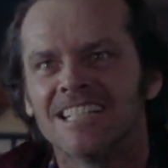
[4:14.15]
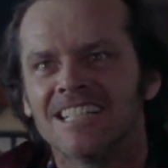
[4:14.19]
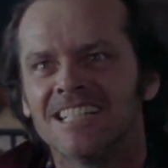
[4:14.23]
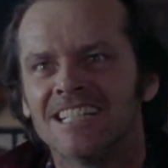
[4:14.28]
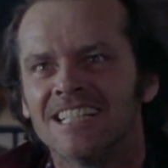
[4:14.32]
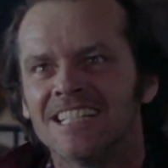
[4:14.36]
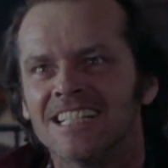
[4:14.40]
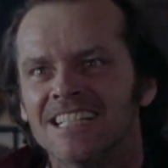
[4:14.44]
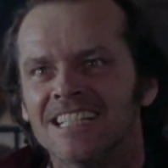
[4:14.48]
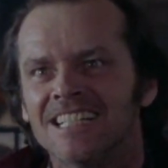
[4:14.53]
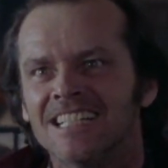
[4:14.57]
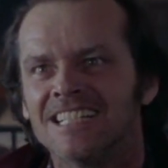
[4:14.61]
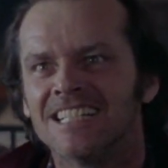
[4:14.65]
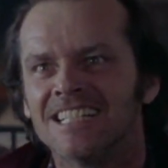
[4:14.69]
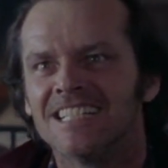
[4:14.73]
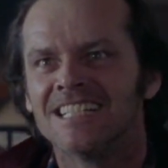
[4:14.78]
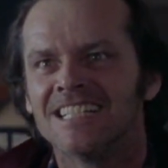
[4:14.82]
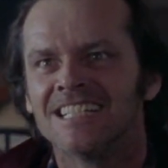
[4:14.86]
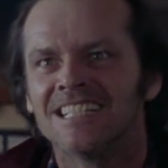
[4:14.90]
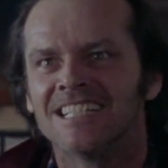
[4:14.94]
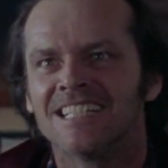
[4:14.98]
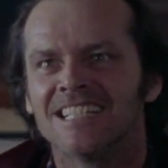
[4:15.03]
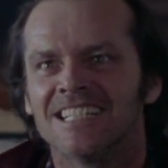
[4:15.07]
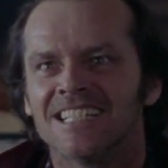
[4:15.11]
everyone
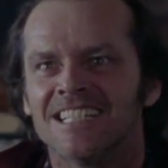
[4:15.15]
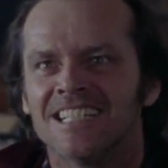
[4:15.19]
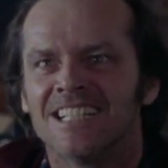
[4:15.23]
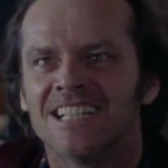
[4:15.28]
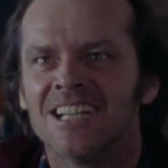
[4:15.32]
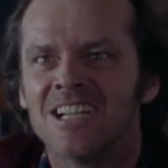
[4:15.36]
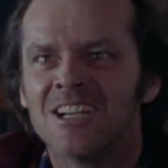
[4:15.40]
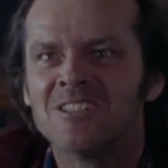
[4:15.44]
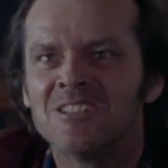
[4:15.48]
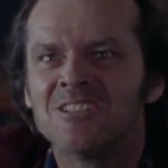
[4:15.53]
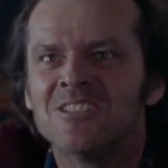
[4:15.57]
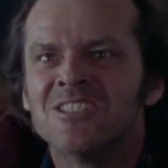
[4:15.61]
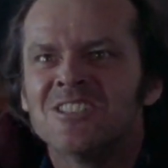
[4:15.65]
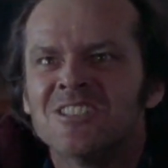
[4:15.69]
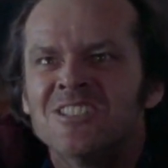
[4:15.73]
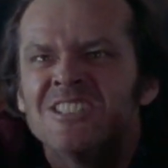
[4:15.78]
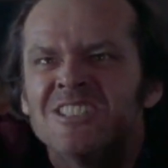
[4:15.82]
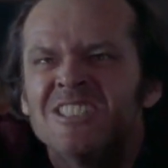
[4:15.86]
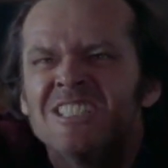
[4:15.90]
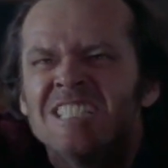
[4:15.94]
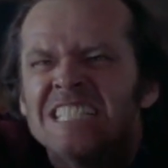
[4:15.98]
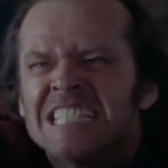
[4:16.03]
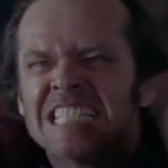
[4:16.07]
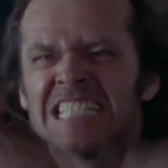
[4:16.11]
knew that whatever he did to
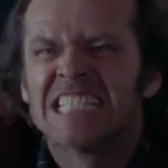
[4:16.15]
prepare